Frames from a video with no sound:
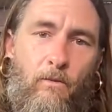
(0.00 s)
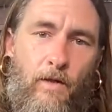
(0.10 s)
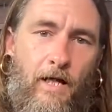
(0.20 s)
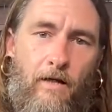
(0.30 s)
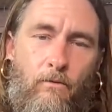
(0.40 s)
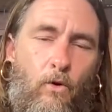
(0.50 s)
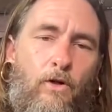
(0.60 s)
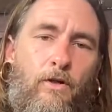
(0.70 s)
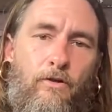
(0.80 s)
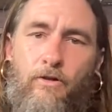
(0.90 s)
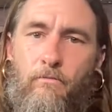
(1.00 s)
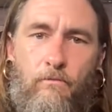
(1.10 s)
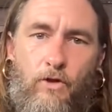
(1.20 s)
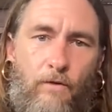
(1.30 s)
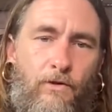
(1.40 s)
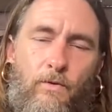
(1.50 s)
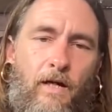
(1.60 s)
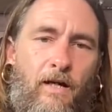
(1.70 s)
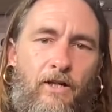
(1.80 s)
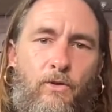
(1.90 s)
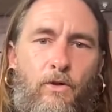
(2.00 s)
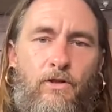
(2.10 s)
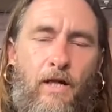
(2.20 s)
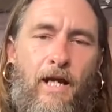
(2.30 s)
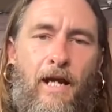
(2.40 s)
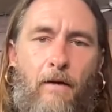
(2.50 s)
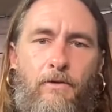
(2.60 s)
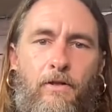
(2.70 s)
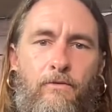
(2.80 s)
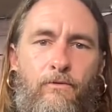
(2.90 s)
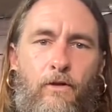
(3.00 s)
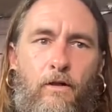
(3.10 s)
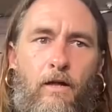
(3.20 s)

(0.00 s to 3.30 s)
We had orcas surface right next to us and hang out with us for